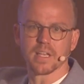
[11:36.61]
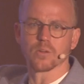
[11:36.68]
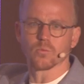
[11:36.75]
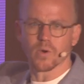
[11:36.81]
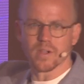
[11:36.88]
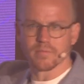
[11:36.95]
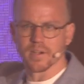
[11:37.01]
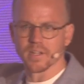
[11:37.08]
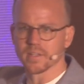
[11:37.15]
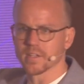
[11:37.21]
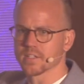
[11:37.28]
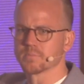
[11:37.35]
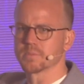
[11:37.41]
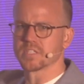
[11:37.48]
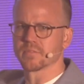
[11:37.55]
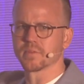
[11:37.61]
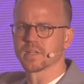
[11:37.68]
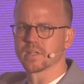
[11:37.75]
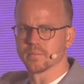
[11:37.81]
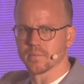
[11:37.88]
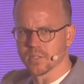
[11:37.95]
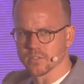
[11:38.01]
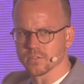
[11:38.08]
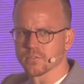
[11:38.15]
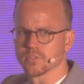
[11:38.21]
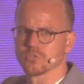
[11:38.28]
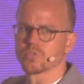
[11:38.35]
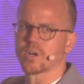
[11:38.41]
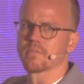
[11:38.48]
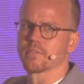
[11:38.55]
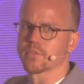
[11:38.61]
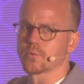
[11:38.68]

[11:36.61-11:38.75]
and wayfinding, specifically because of the drive of the